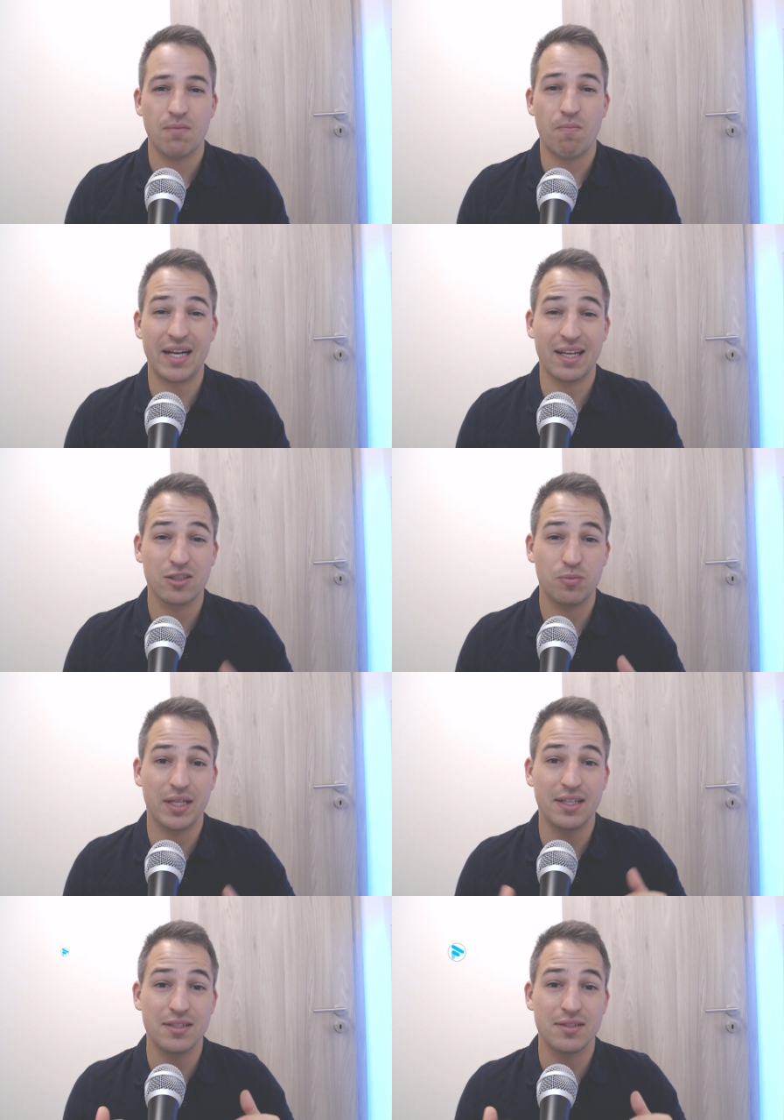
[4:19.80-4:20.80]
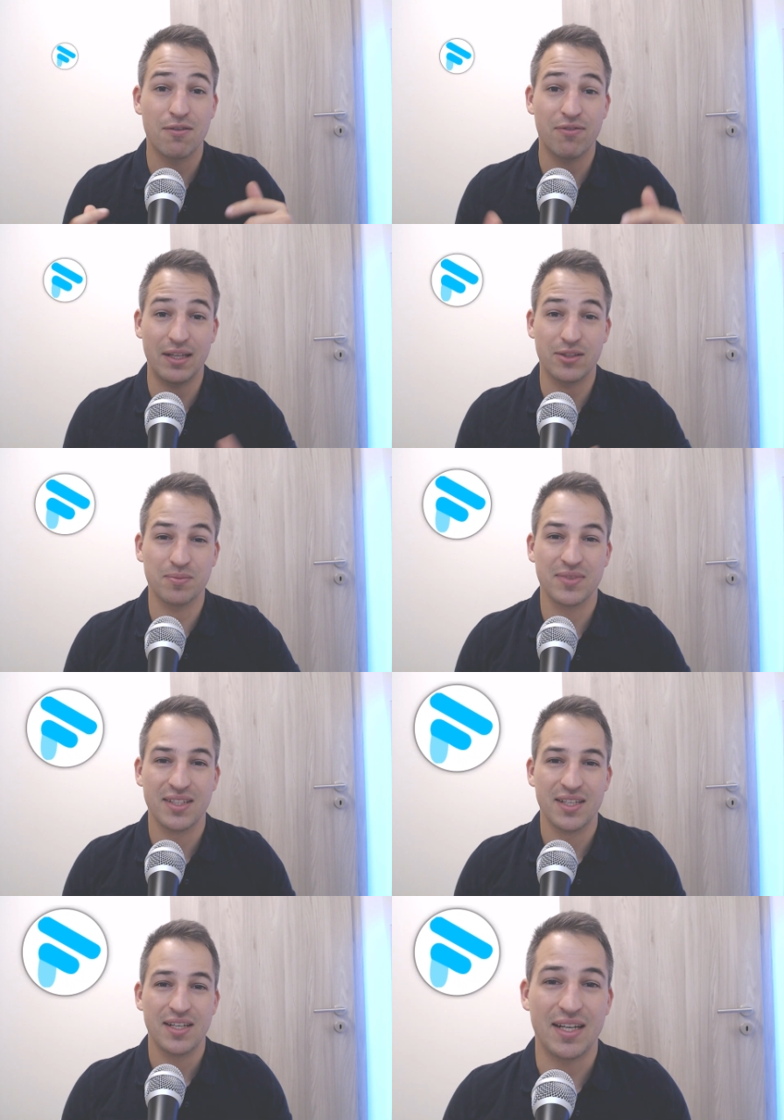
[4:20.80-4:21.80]
My next pick is Fathom.
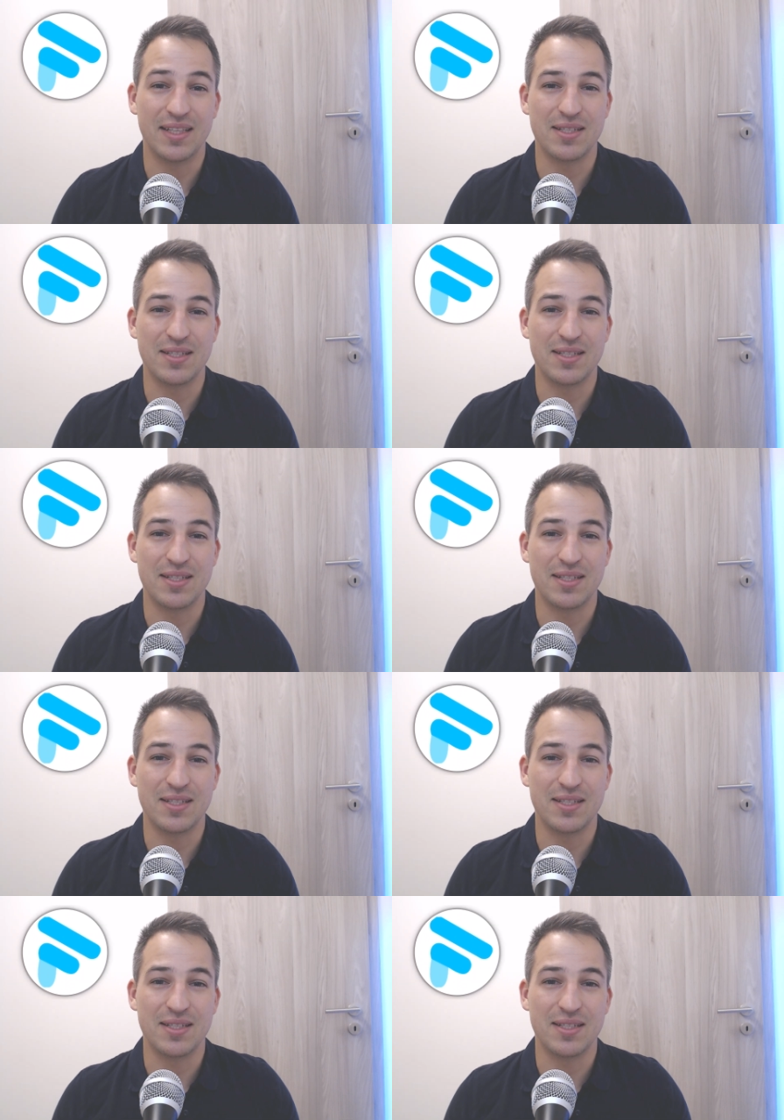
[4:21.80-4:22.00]
It